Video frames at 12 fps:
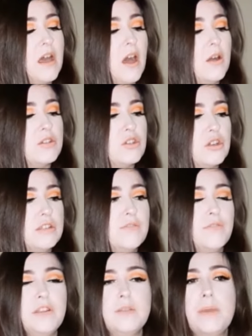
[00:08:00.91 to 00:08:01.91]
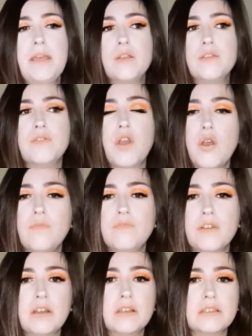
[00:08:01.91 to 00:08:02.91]
I was trying to find a pair of
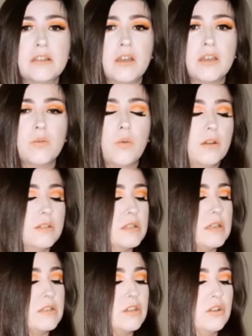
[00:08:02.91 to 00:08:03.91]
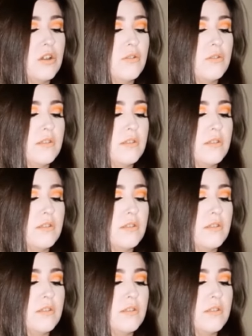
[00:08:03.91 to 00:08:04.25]
Converse-like ones, as you know that